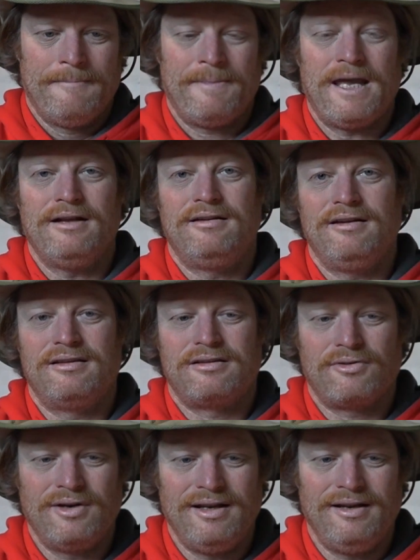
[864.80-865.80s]

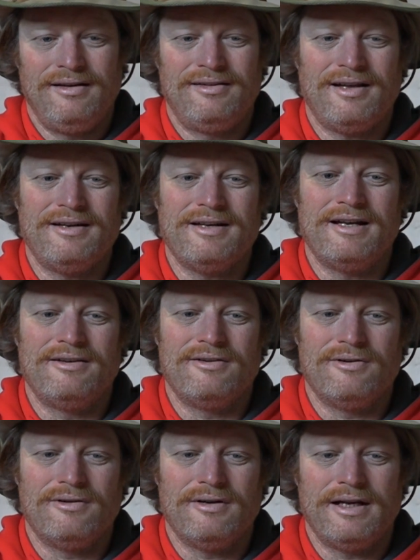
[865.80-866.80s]
AT3s and
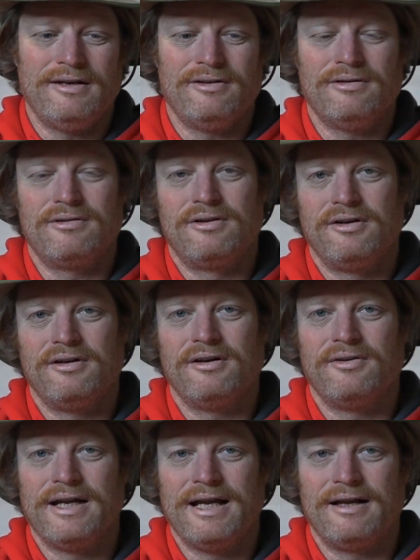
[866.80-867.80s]
your
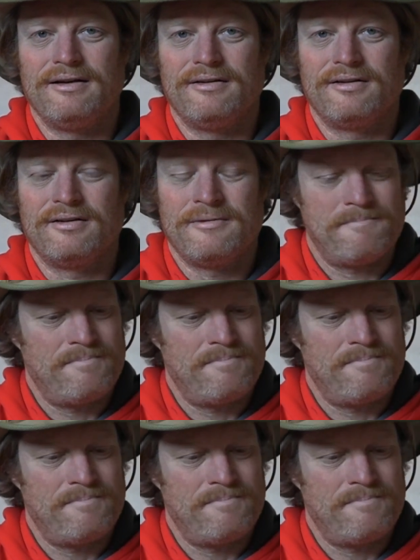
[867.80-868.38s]
Goodyear Wranglers.